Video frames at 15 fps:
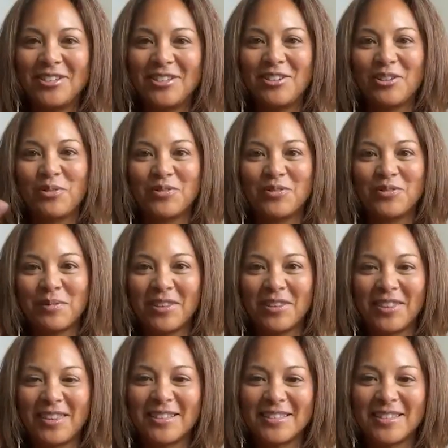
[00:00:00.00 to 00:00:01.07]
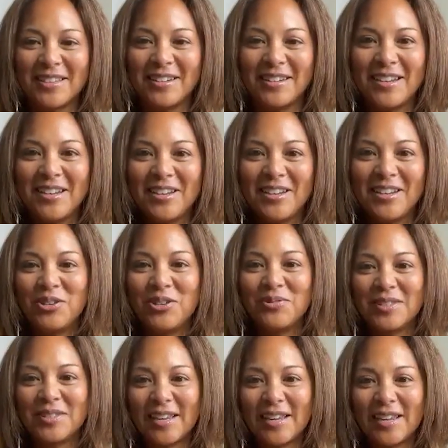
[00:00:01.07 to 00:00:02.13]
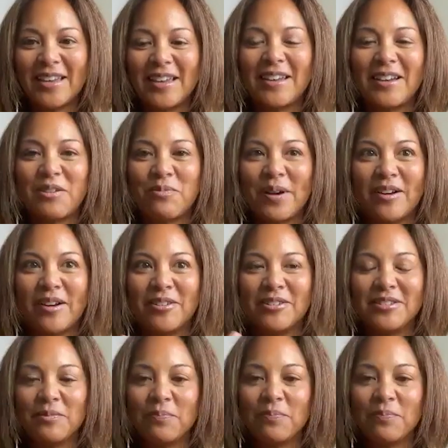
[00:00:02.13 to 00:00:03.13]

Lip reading: of some of the things that you say around